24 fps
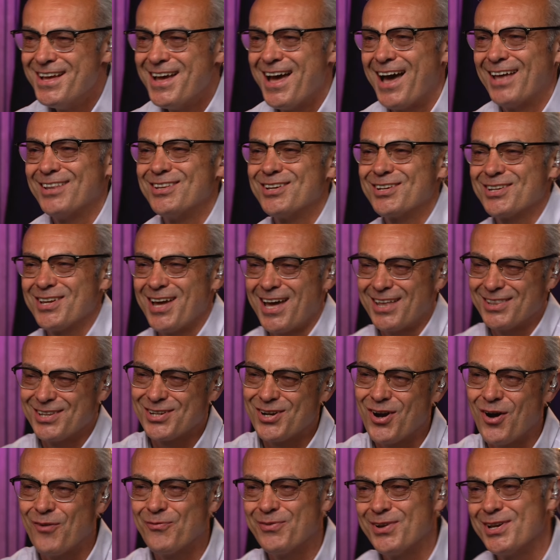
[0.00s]
and the
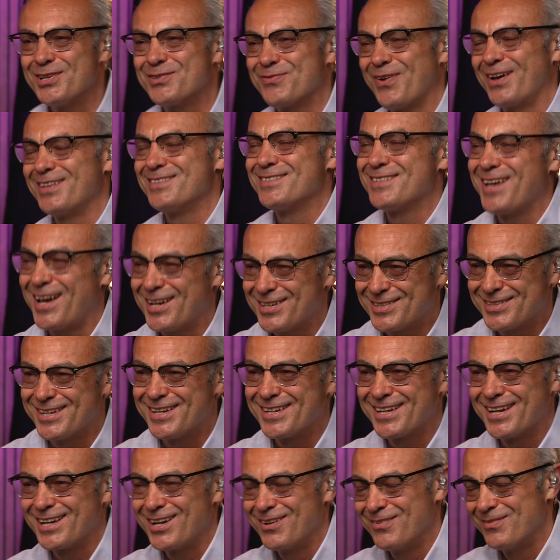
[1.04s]
coffee is
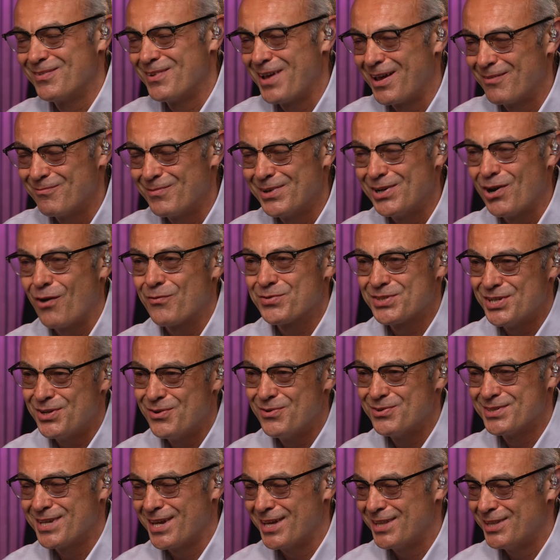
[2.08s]
fantastic, and we obviously
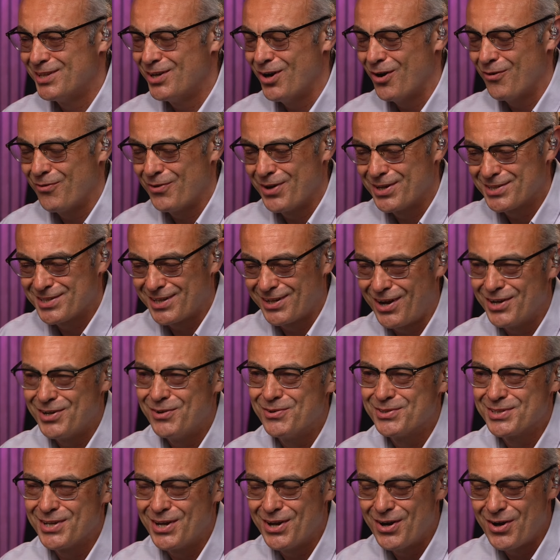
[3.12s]
use it in the office, and I
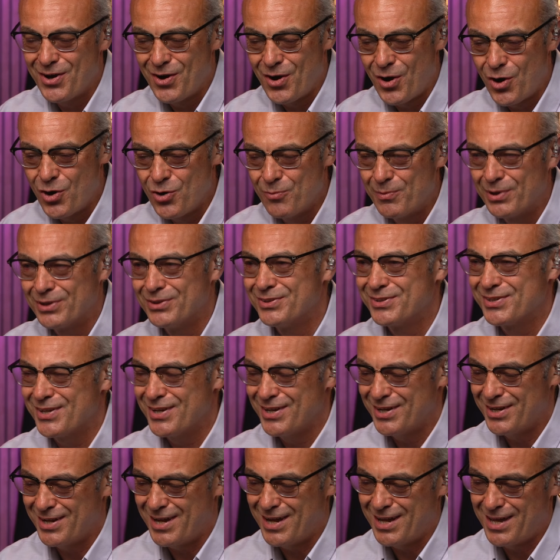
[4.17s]
use it at home, and
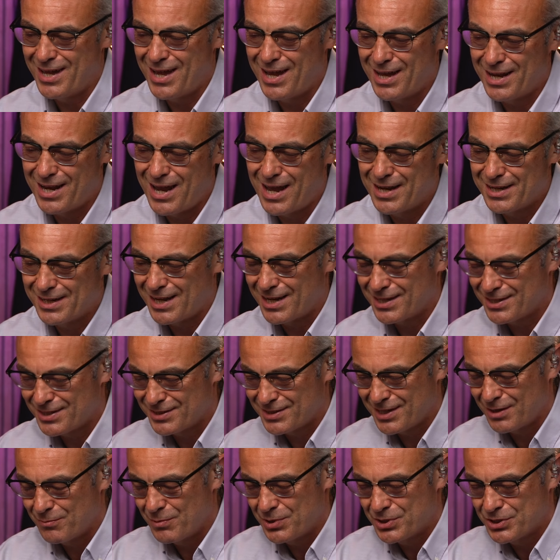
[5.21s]
again, as I
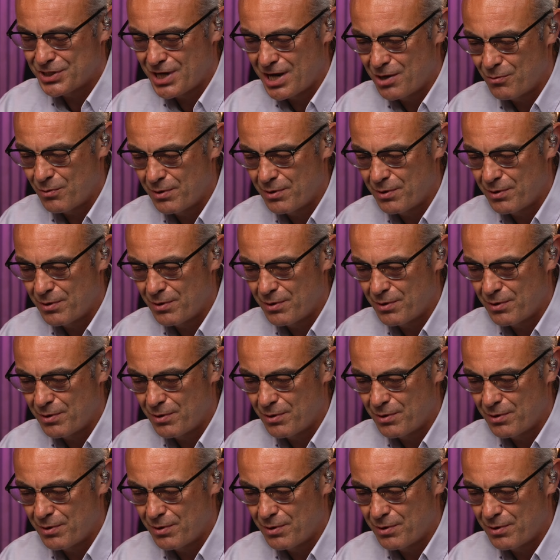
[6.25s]
say, we share